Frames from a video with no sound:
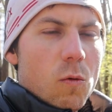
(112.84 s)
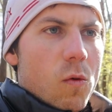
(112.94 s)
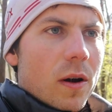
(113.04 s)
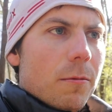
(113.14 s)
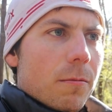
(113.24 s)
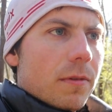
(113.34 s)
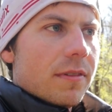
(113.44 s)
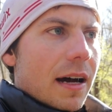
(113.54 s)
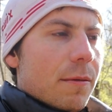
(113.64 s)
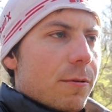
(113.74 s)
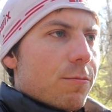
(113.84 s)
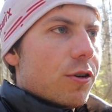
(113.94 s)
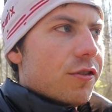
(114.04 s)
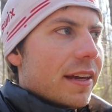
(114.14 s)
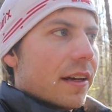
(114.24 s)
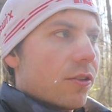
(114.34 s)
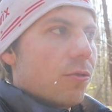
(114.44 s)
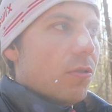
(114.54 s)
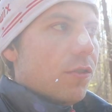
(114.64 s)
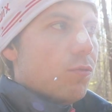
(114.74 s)
One time in
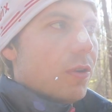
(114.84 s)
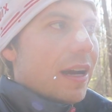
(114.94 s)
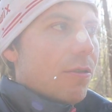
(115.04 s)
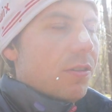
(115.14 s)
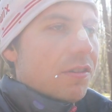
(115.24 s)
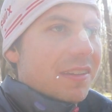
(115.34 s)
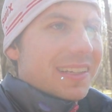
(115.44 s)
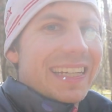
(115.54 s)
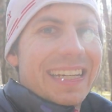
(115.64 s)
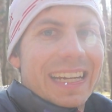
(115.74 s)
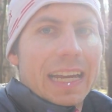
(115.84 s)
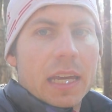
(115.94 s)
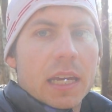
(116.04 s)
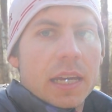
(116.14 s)
particular was when I was skiing.